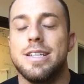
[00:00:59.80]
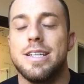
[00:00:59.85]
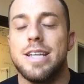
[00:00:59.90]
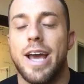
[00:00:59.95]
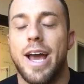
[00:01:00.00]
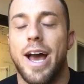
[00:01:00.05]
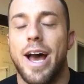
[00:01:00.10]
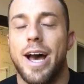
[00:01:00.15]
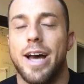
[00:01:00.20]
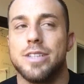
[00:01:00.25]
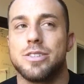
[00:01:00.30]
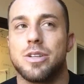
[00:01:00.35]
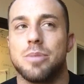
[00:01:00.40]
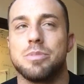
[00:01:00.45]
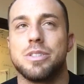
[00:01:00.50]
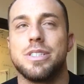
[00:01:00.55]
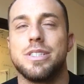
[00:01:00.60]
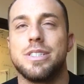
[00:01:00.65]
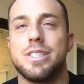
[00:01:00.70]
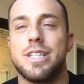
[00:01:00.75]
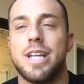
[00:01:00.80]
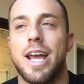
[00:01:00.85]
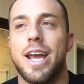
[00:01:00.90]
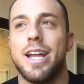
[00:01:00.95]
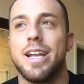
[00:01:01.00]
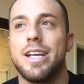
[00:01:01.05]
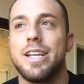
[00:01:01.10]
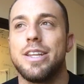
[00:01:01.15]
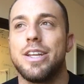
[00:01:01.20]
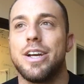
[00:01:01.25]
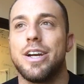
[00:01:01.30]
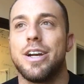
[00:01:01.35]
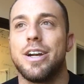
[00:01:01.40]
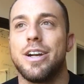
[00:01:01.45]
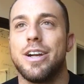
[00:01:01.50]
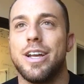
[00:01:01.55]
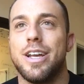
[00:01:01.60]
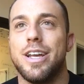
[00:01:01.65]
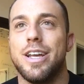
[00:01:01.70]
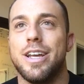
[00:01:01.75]
dad, so I'm standing
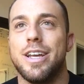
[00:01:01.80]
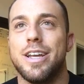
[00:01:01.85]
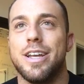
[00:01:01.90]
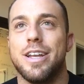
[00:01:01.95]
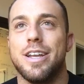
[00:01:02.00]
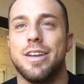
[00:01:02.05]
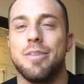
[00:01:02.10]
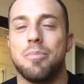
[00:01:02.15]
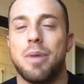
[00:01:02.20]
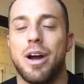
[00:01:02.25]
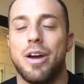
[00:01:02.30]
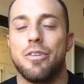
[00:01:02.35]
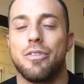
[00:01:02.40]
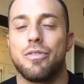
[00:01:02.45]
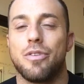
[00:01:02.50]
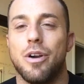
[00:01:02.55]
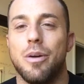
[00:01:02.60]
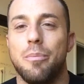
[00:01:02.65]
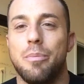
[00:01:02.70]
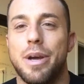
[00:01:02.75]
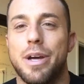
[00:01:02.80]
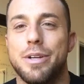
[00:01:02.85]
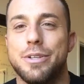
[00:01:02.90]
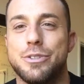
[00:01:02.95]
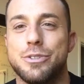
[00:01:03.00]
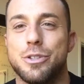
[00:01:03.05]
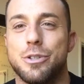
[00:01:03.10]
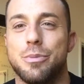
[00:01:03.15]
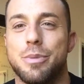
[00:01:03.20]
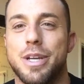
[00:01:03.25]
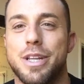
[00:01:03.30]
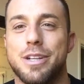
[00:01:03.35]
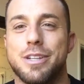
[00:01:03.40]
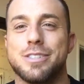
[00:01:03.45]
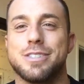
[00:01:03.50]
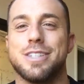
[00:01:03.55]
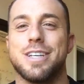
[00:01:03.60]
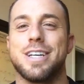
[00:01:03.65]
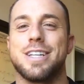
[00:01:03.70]
there in my front bedroom, and there's